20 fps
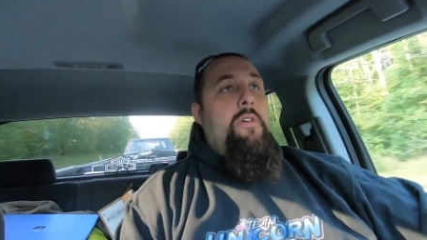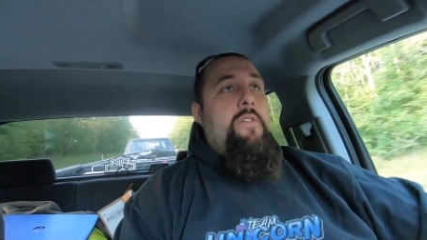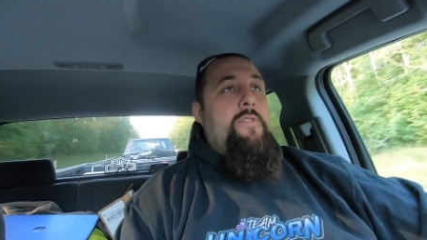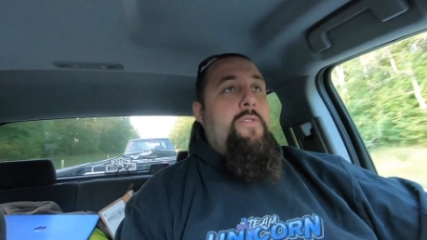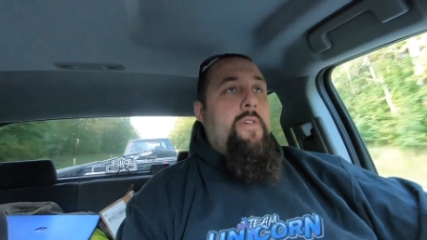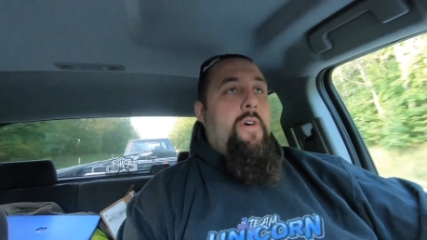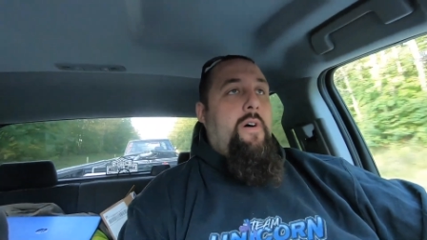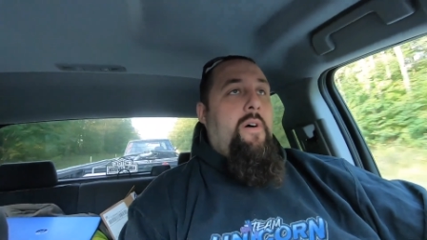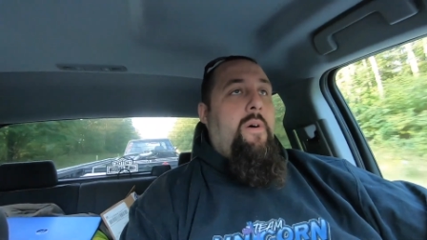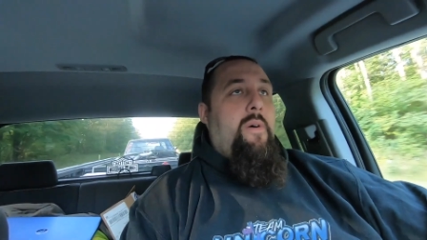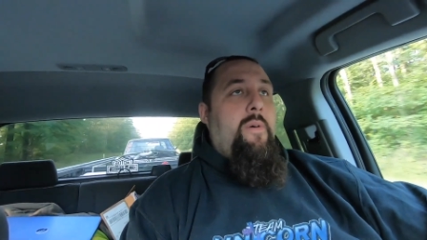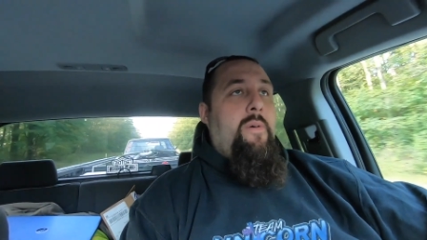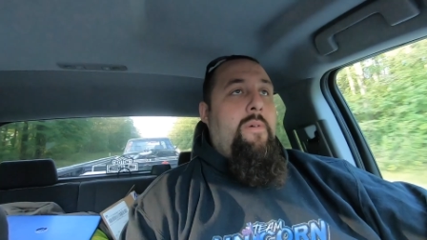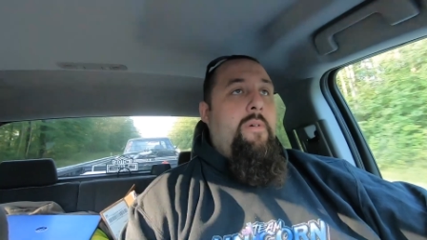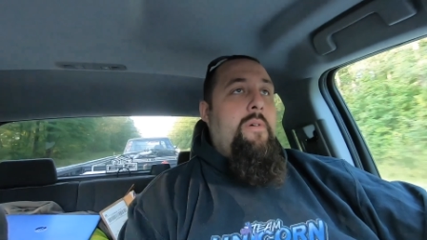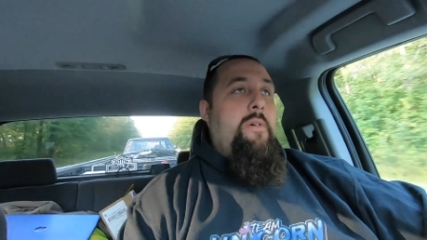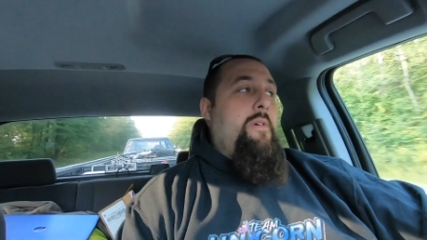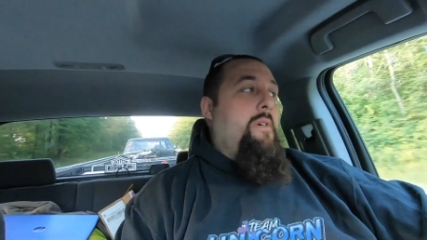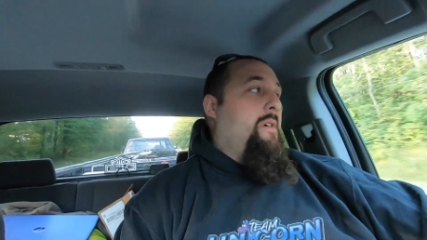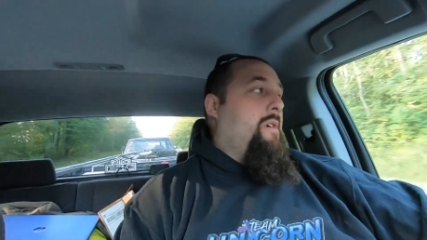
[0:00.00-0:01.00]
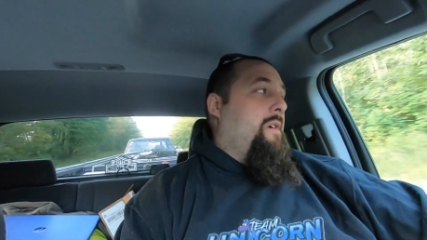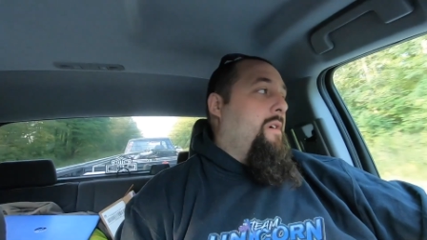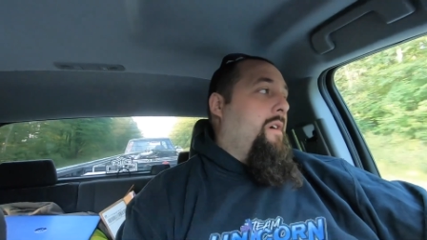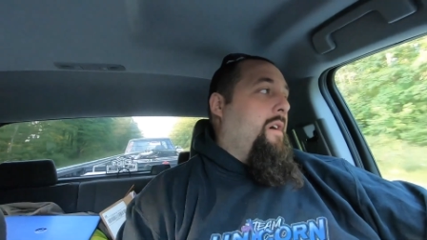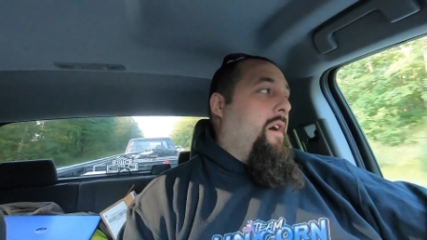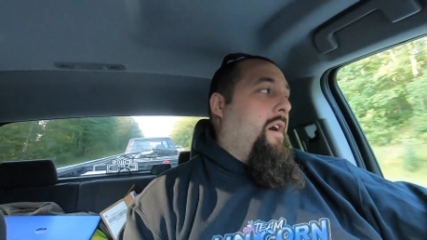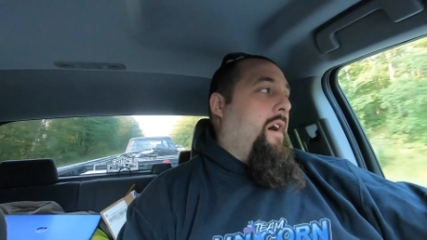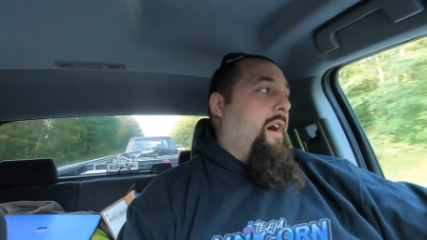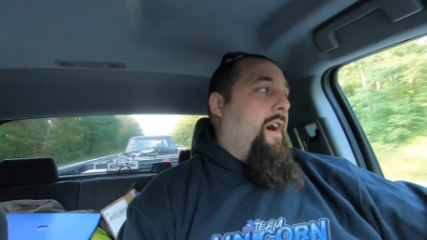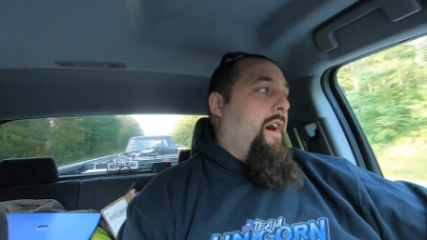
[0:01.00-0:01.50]
So
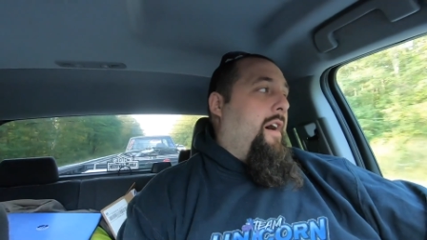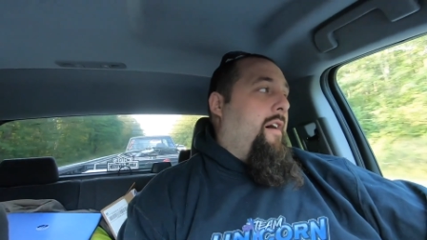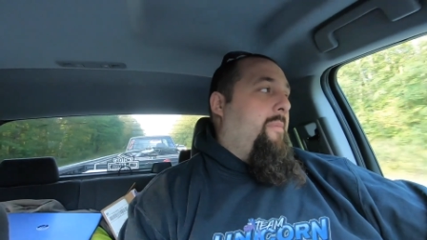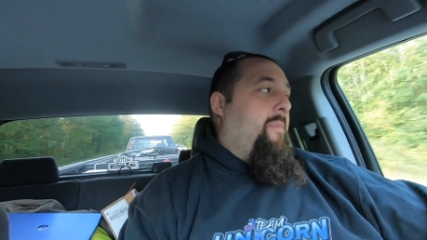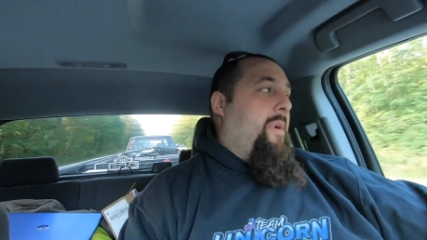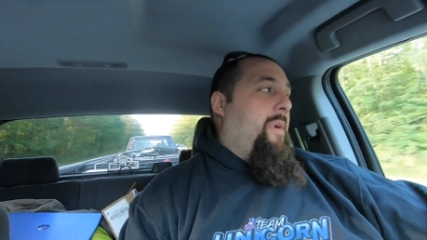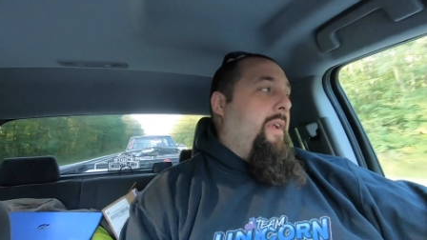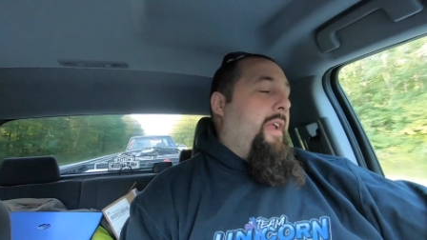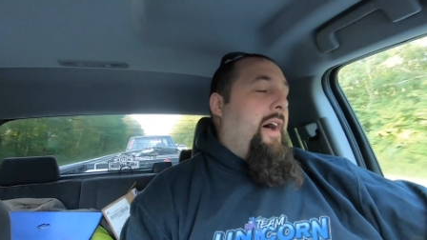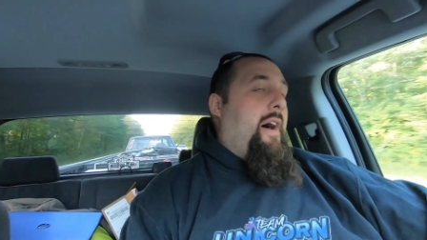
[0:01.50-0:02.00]
I've been